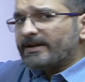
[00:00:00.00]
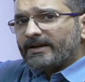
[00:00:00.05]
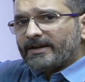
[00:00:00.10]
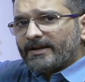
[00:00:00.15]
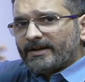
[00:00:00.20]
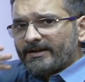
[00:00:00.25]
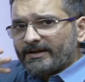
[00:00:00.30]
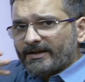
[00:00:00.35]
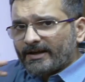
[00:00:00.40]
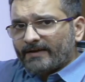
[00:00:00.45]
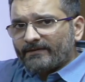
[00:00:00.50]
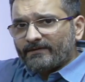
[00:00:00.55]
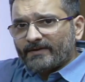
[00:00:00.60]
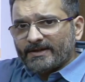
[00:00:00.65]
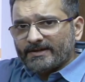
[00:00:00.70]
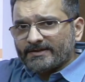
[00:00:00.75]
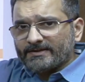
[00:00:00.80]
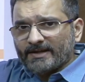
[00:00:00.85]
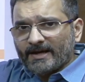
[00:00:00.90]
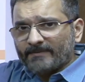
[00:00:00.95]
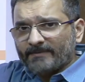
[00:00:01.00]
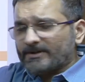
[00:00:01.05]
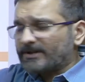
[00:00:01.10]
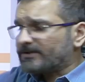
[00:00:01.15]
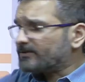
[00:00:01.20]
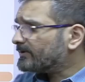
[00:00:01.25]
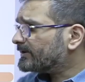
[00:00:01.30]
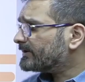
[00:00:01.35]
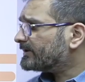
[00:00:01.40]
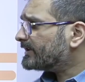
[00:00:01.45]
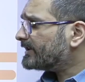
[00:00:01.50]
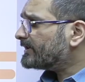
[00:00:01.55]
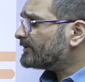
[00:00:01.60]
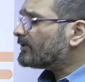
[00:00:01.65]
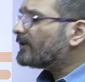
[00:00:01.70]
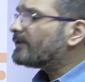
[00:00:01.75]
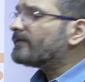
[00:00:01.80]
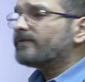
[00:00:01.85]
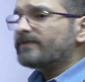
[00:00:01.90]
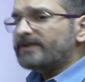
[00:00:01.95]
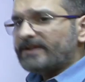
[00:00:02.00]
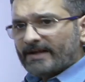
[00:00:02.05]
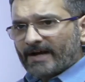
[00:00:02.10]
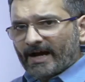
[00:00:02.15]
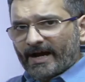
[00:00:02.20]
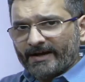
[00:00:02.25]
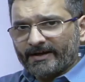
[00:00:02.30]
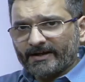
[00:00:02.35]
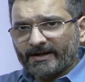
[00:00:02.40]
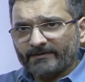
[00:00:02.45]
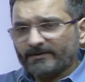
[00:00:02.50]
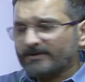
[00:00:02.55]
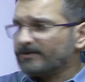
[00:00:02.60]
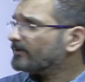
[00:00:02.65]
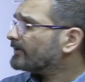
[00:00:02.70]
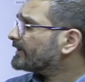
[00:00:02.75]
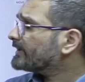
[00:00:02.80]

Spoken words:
in every exam that you can think of, the higher level law